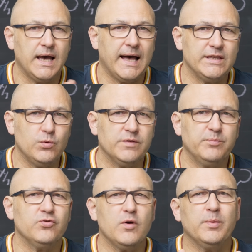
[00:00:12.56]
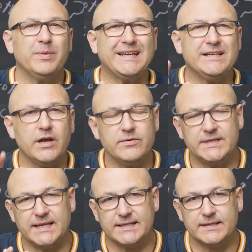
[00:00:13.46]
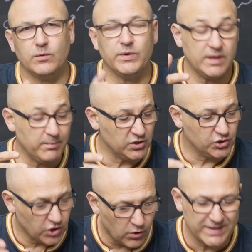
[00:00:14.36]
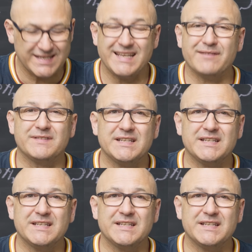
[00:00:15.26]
And you would have probably noticed that with the majority of